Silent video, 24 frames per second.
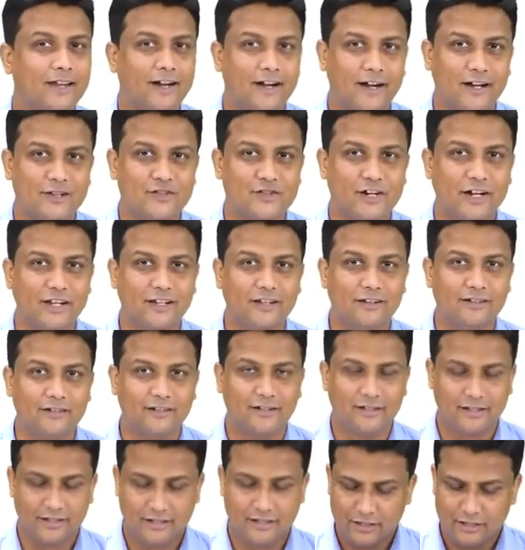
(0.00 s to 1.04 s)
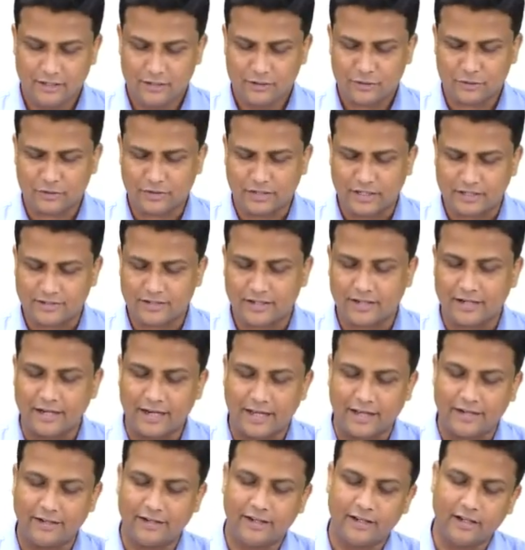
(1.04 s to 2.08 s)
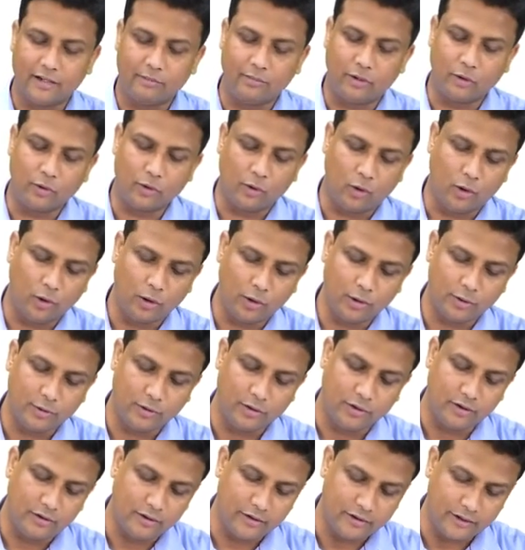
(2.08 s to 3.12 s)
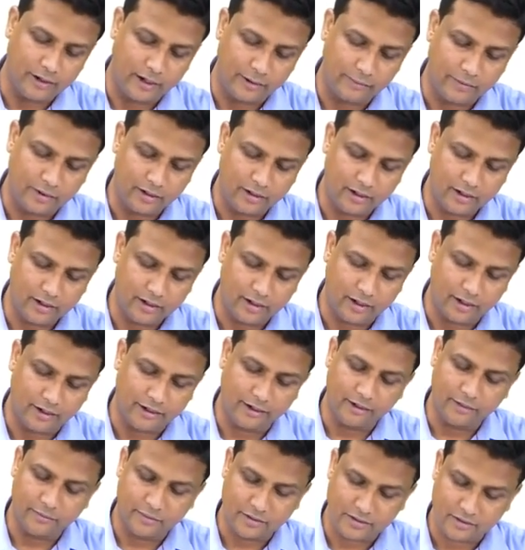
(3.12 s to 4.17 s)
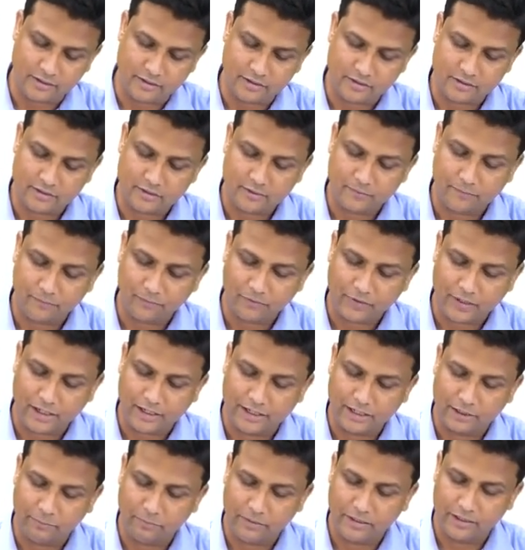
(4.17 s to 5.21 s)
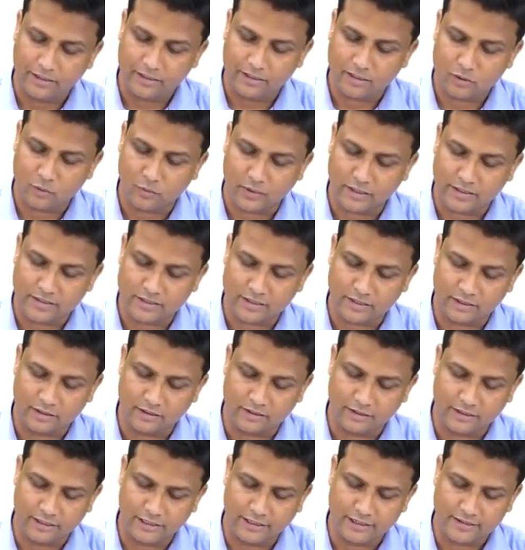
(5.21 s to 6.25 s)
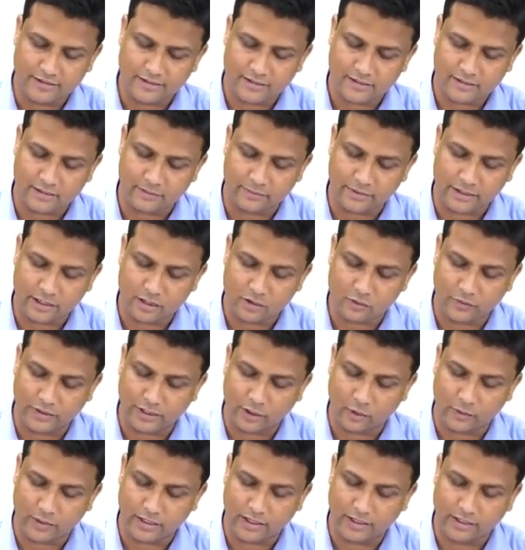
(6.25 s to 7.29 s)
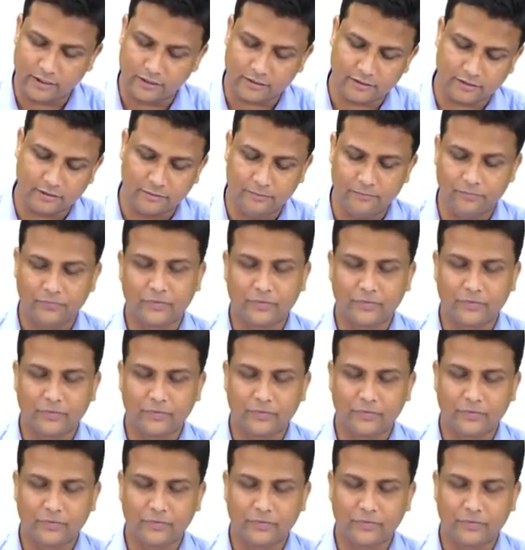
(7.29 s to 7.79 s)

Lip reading: Understanding here? So that is the clarity about all your trabeculae carneae muscles. I repeat this once here. Let us just summarize very quickly here, sir.